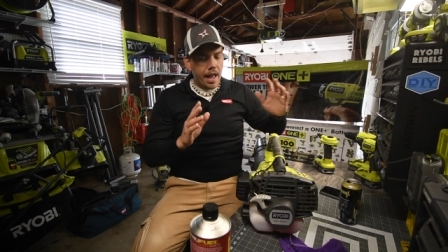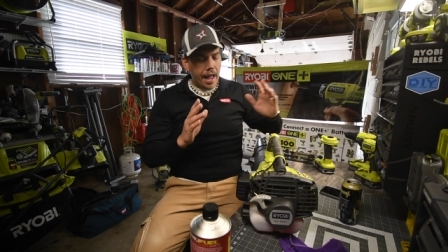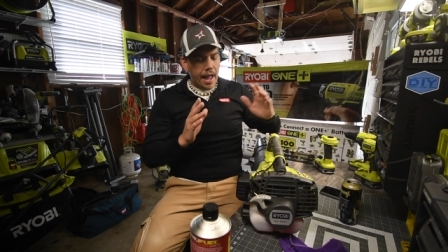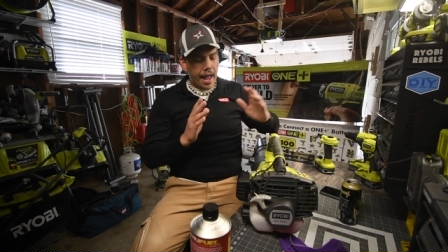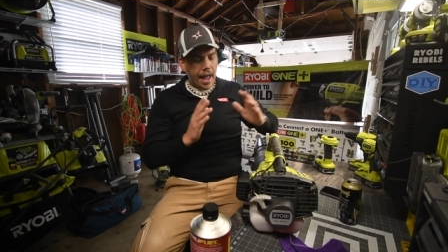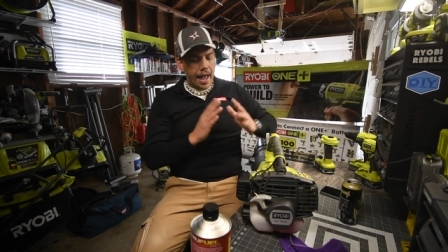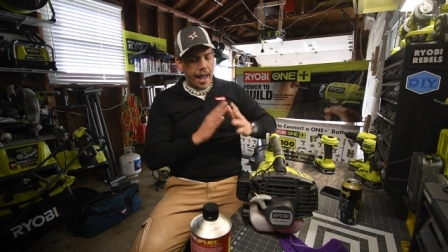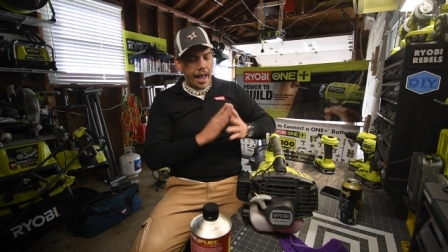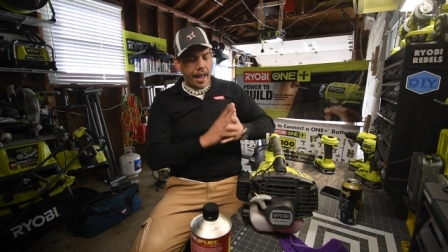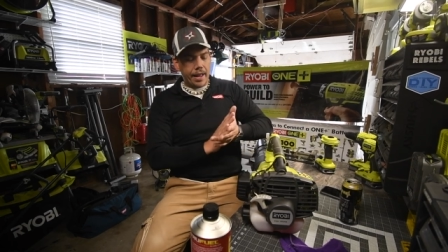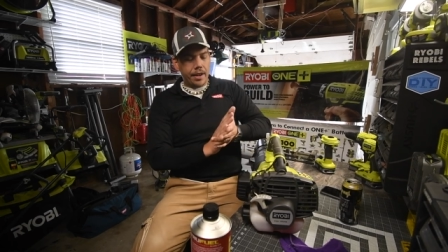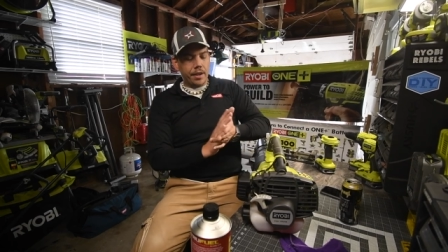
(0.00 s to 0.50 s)

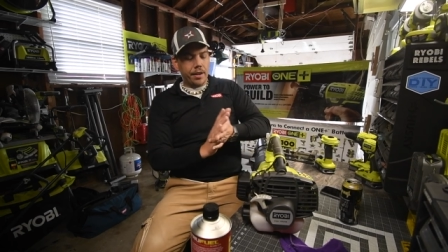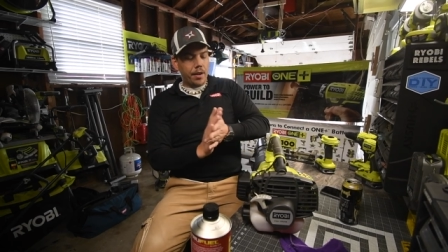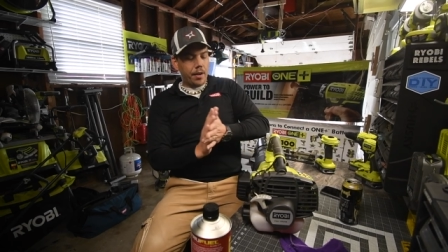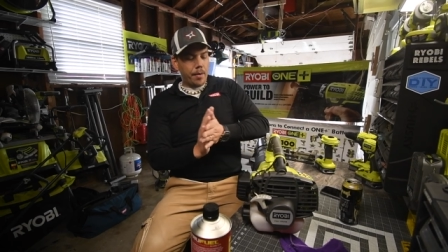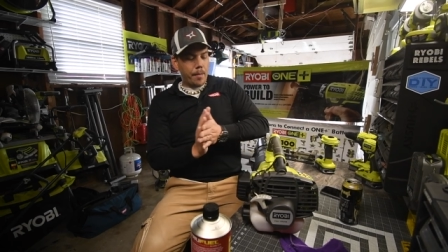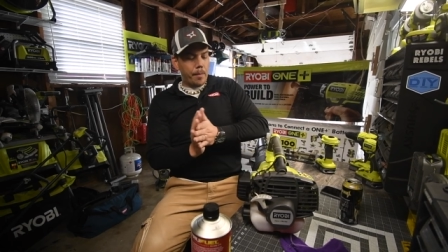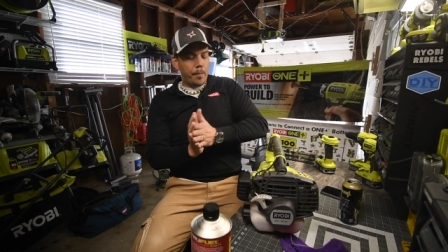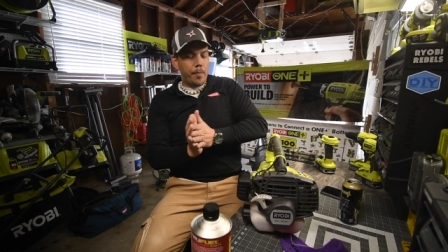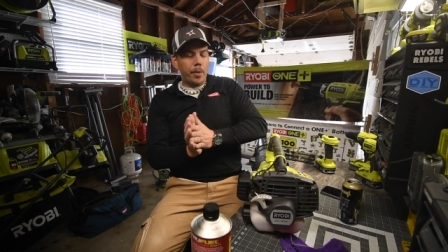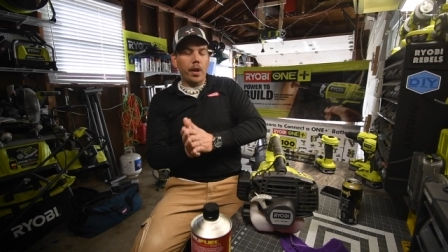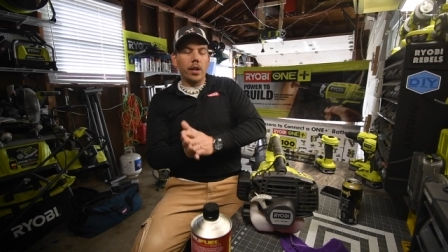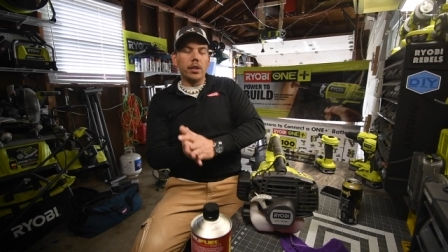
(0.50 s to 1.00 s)
and
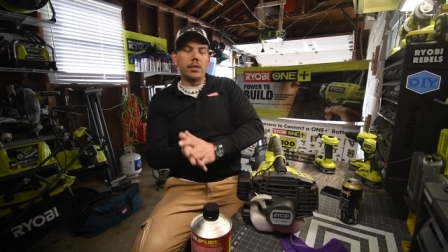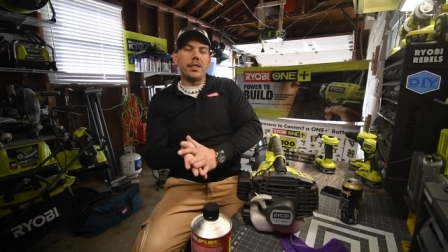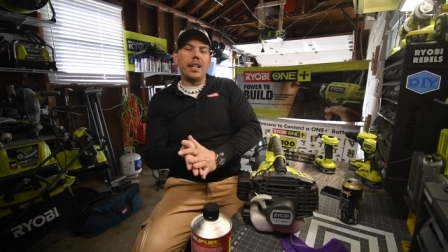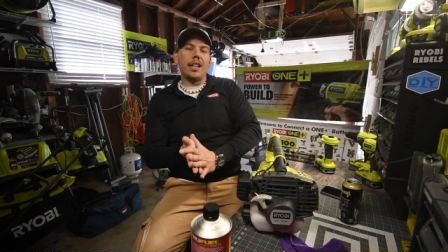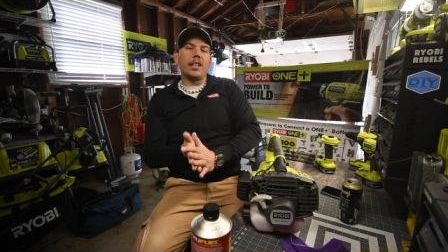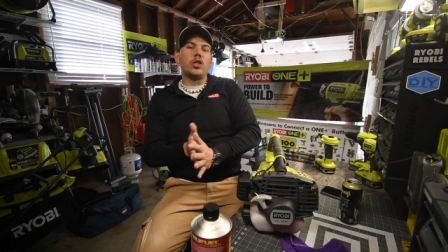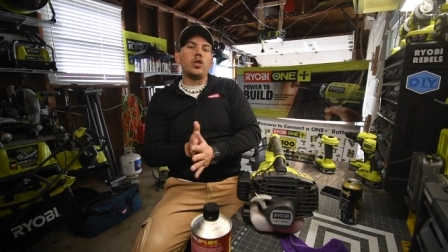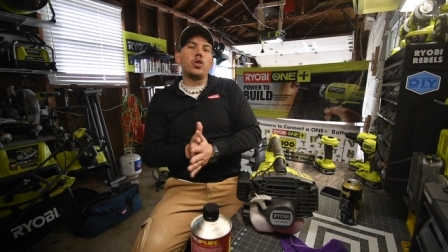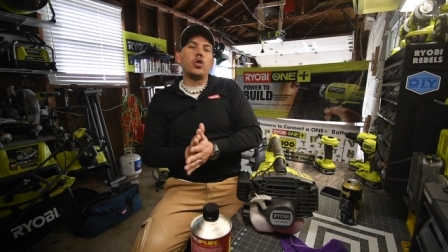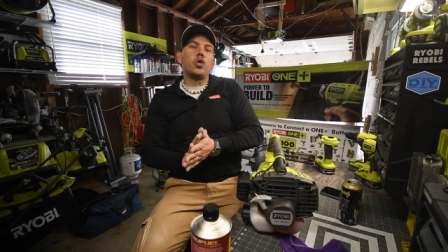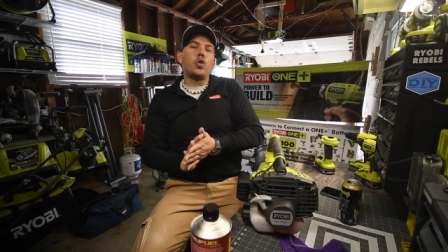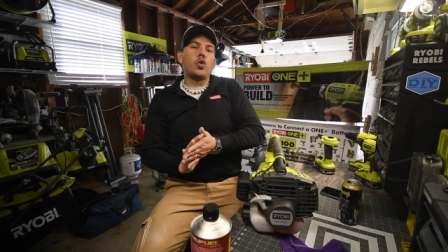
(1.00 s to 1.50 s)
built
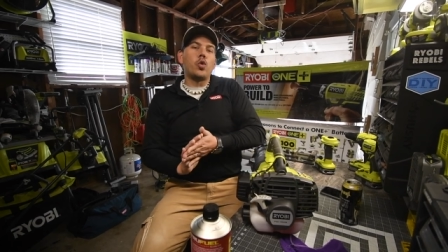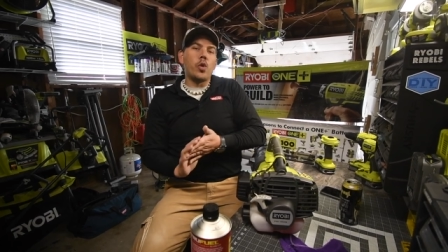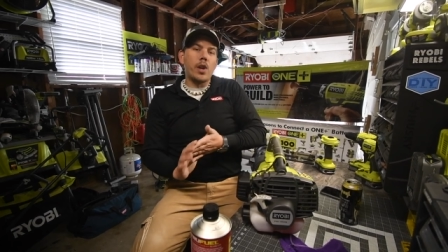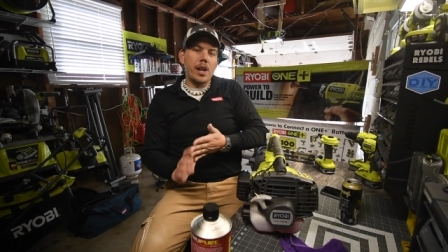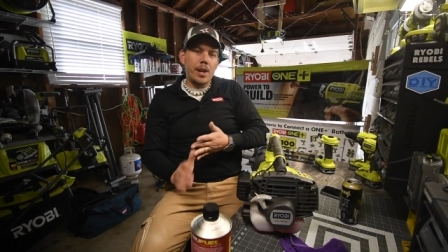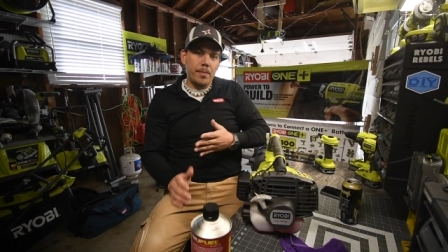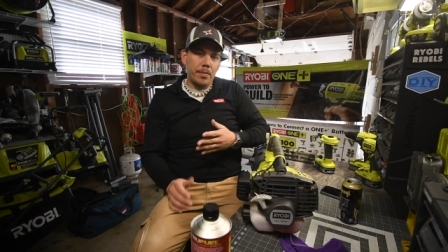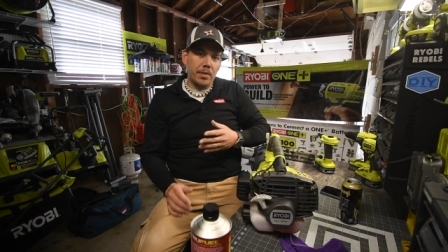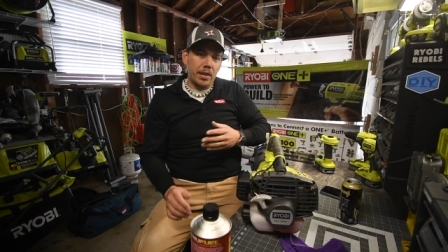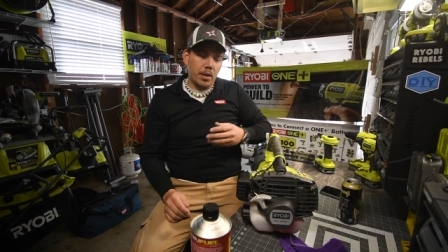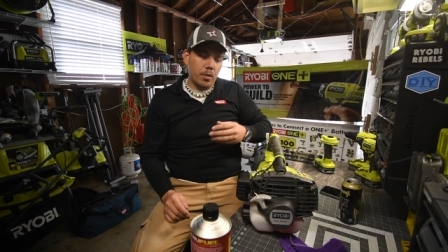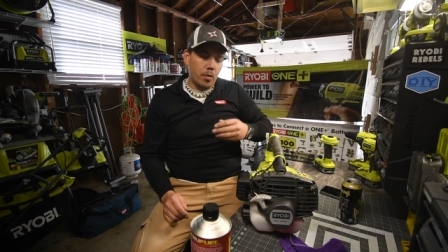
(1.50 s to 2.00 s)

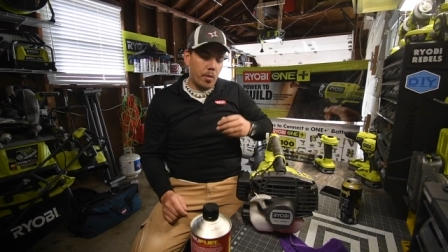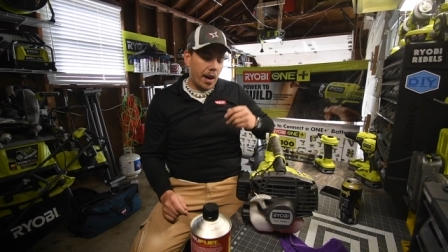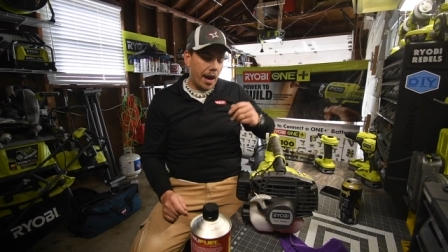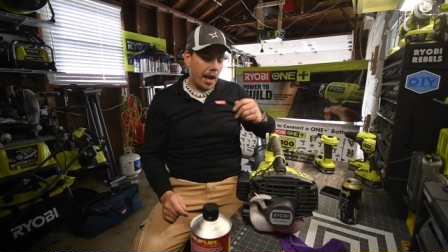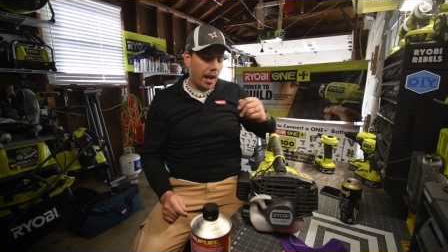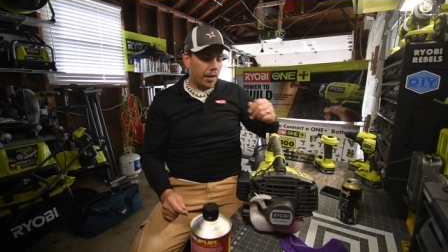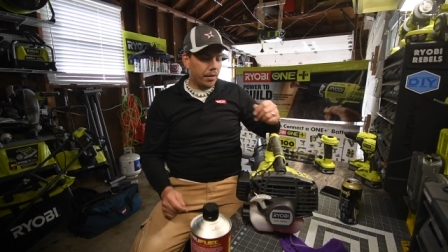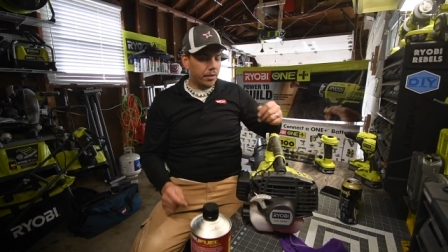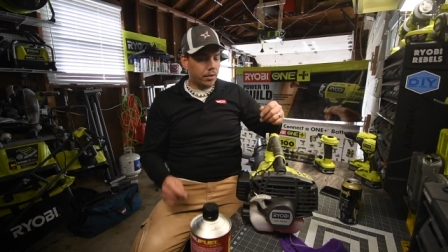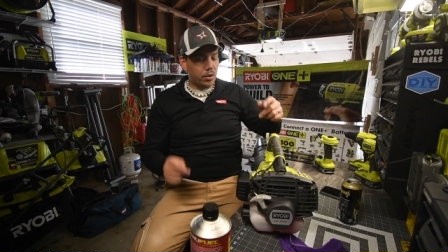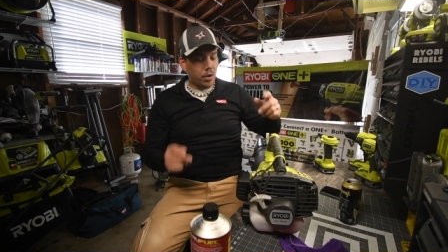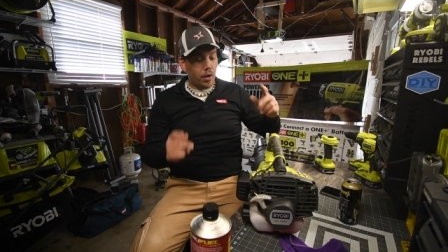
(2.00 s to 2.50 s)
extremely
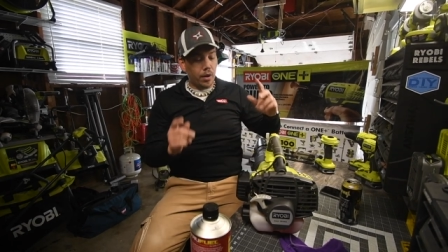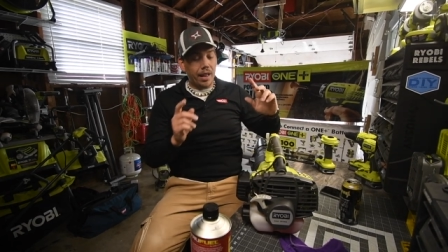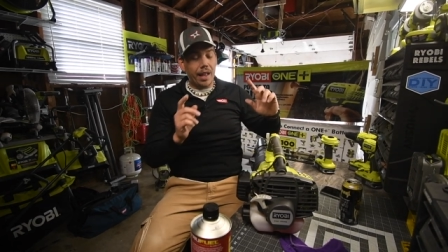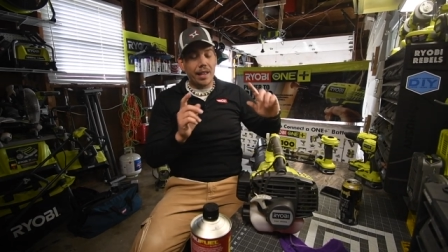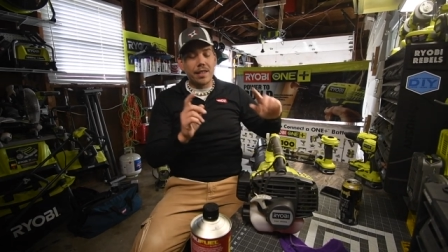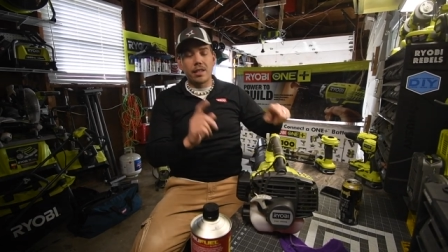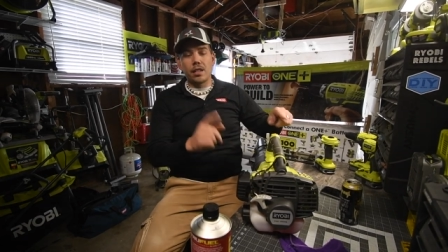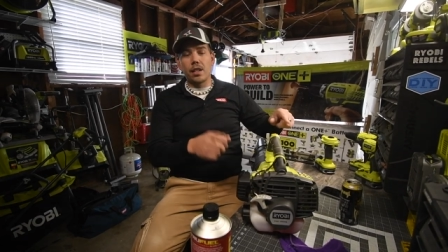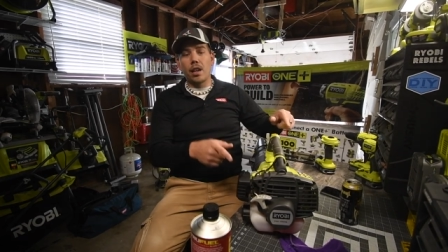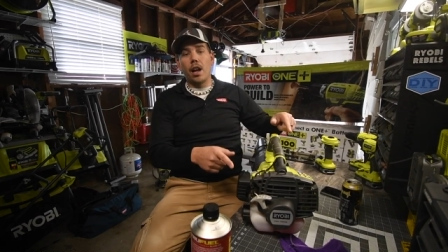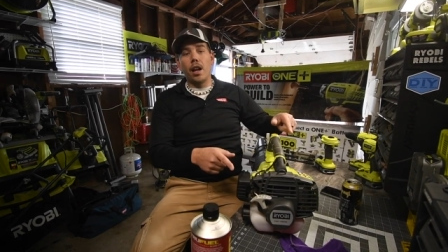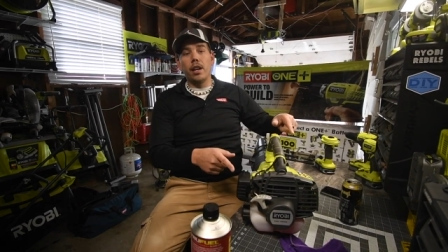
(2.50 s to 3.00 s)
well. So
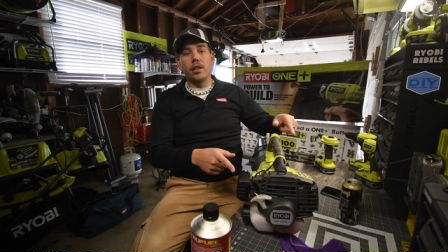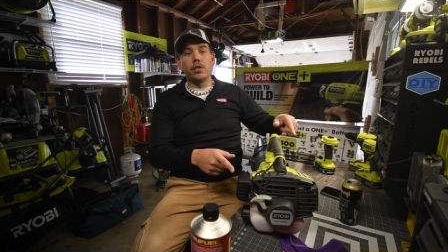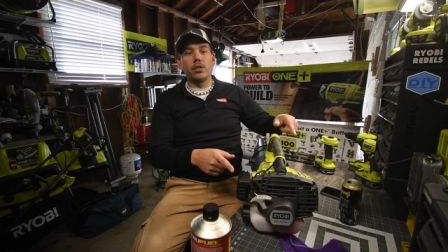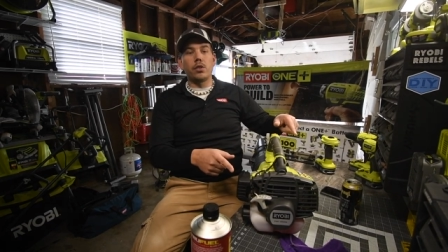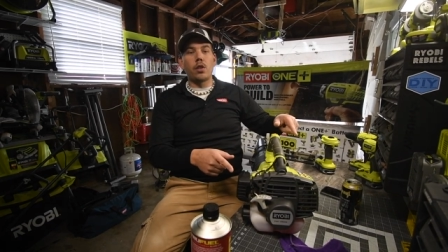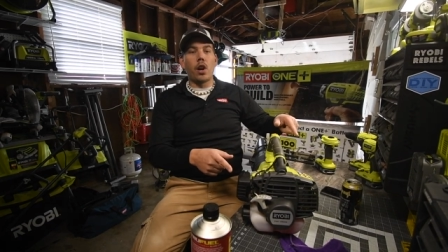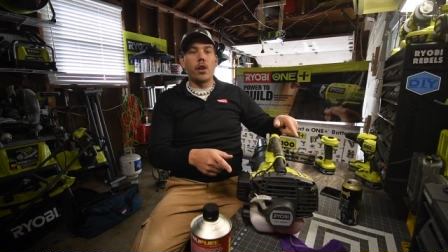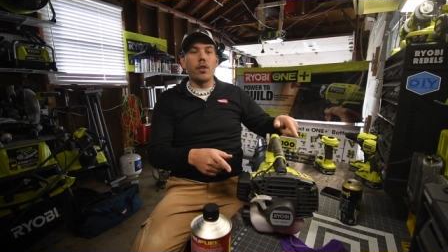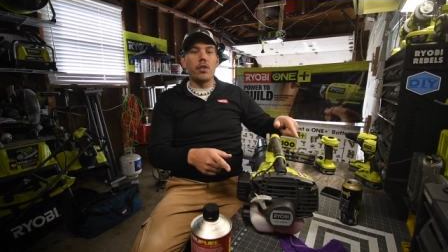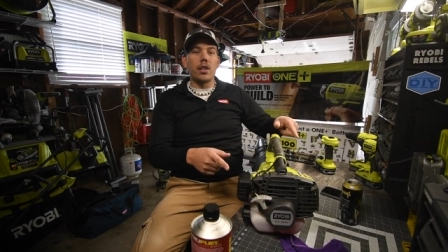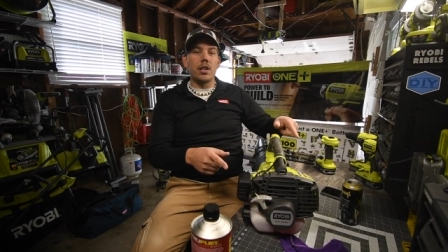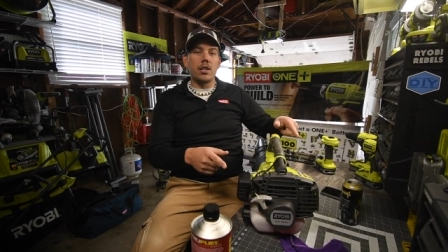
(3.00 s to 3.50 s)
let's uh,
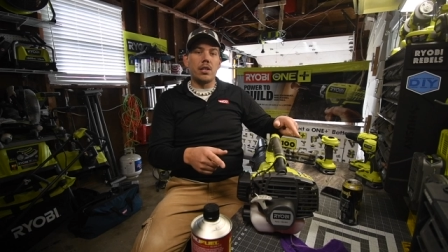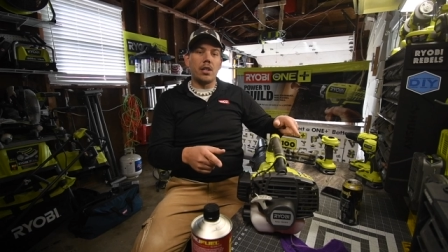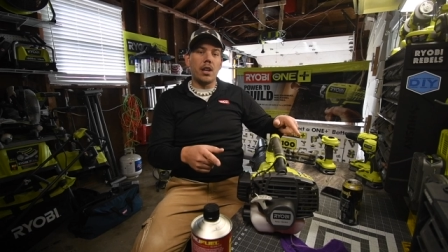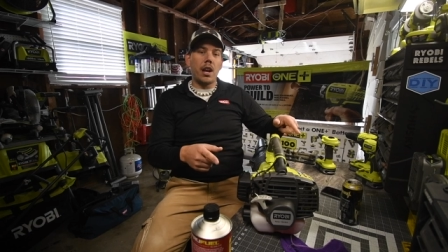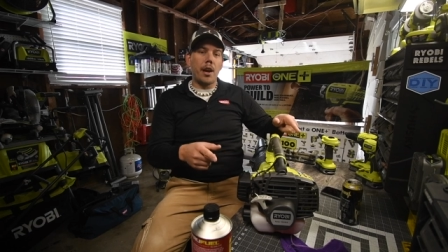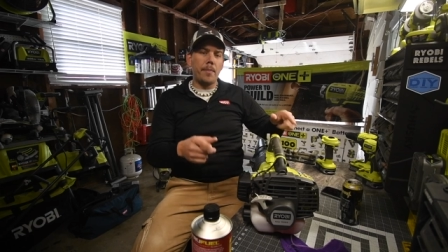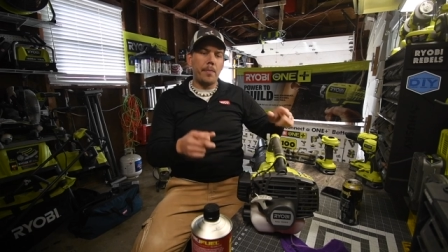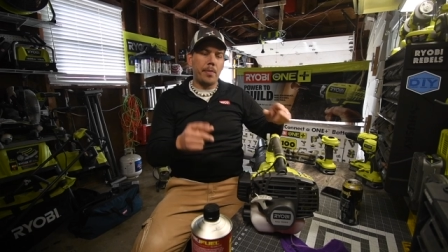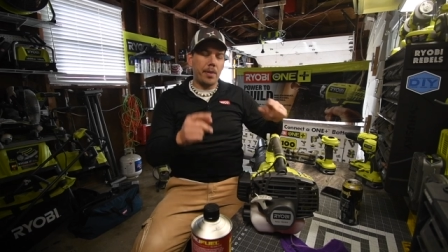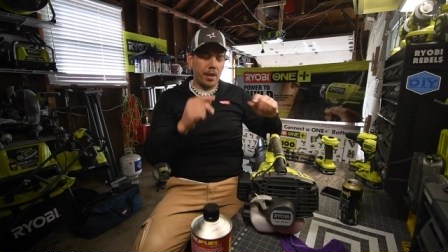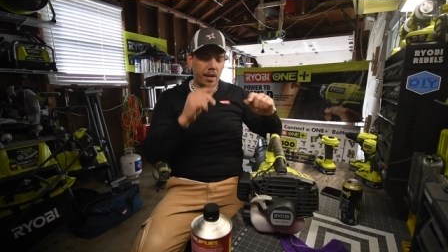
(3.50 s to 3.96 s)
start this up.